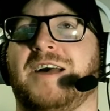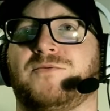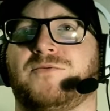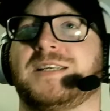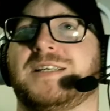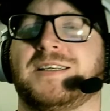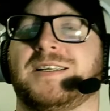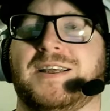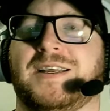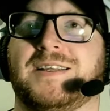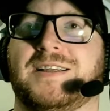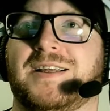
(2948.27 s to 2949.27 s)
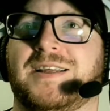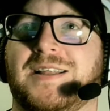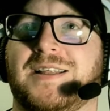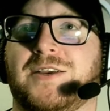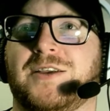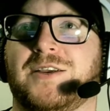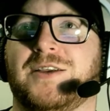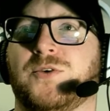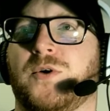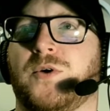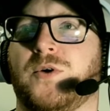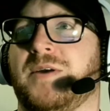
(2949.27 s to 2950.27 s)
I'm going to need to go on a bit of a
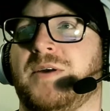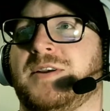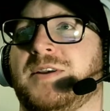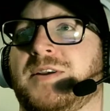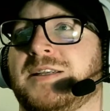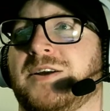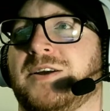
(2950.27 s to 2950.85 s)
detox.